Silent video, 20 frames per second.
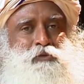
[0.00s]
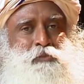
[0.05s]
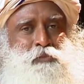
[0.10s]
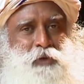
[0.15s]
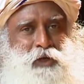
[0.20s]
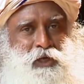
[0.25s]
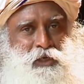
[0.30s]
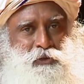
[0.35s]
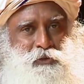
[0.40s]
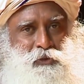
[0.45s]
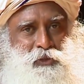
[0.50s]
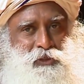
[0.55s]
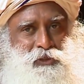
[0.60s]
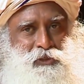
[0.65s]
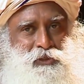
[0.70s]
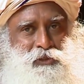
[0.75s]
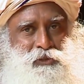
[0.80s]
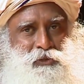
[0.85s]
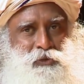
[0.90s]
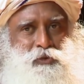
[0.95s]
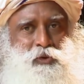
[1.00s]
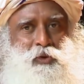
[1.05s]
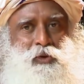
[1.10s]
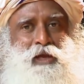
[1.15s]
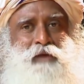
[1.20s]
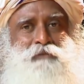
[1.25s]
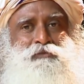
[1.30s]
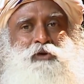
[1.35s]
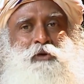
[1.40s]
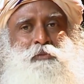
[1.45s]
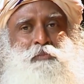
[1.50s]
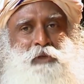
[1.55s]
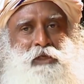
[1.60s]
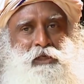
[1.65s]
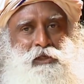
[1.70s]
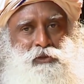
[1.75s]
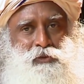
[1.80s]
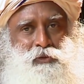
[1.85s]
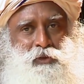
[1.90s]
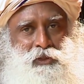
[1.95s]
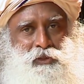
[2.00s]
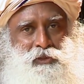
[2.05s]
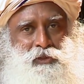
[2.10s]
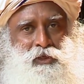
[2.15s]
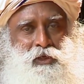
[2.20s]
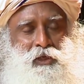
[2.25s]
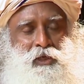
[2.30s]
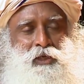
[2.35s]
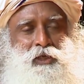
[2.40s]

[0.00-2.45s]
to pray to it, you don't have to appeal to it.